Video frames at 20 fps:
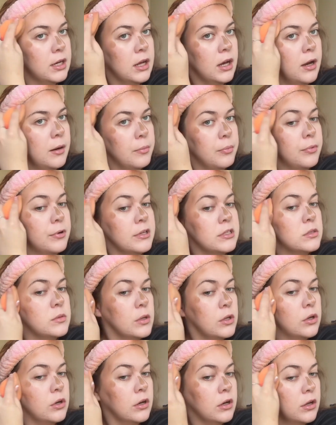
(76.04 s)
upwards
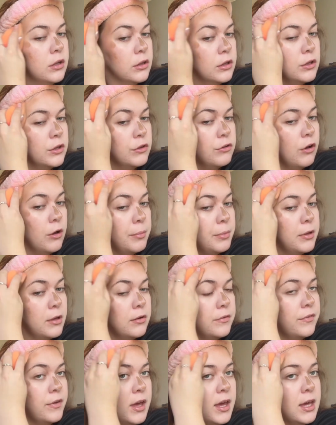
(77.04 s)
when you're on the top of your
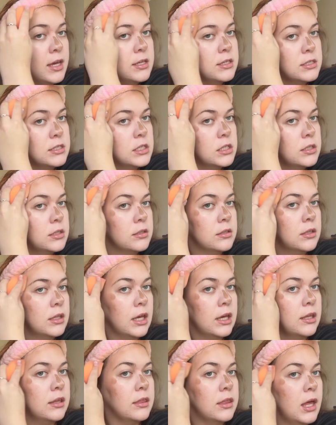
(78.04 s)
face,
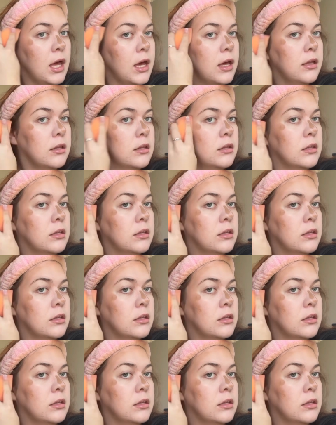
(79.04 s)
like that.